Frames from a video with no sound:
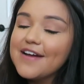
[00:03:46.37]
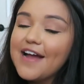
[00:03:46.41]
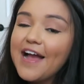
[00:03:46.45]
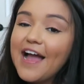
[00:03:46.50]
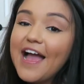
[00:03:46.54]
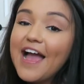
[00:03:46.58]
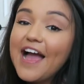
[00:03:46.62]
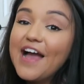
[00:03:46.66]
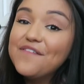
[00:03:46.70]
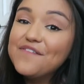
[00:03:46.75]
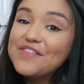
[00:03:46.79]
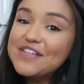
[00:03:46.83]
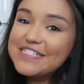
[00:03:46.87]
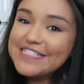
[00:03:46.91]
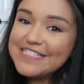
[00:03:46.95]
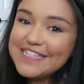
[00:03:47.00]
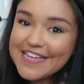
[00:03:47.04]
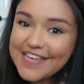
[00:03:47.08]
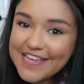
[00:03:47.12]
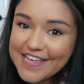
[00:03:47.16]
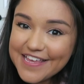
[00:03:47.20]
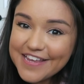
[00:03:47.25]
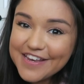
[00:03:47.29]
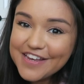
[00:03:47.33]
I have a
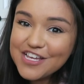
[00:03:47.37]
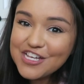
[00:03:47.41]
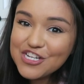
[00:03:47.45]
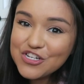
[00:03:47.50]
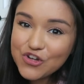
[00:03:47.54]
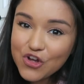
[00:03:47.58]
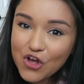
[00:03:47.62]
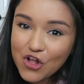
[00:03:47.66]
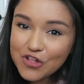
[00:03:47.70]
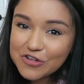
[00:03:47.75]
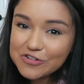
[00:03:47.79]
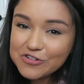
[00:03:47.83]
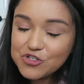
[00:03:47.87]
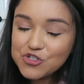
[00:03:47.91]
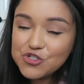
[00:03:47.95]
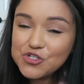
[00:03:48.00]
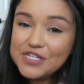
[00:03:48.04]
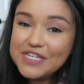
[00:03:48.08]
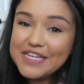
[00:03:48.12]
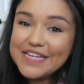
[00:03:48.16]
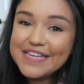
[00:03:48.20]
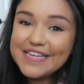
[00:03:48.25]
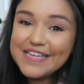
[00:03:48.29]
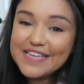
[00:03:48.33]
$10
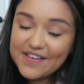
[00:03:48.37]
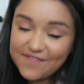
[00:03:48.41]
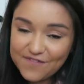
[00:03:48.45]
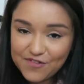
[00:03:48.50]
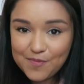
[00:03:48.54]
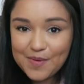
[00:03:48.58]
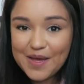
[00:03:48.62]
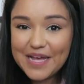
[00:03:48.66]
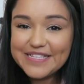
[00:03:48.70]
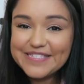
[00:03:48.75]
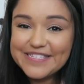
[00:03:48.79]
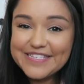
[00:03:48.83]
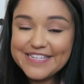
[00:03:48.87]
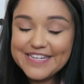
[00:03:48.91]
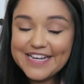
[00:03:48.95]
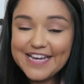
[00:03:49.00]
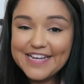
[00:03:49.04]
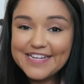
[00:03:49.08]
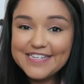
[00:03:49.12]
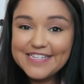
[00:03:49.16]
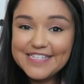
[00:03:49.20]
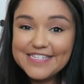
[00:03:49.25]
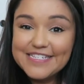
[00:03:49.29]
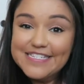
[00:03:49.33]
Tree gift basket
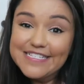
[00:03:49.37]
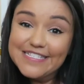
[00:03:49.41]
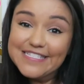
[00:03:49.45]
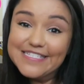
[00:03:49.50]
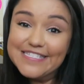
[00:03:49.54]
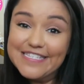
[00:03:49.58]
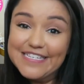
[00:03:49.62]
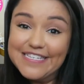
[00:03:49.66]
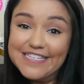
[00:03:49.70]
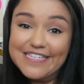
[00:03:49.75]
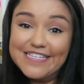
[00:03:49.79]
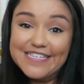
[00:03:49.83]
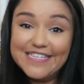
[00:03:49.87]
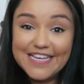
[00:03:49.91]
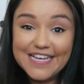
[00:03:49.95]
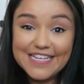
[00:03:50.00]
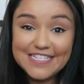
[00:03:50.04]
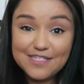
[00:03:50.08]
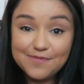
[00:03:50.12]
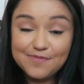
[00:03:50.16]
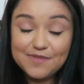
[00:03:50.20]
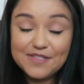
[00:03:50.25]
ideas. Yes,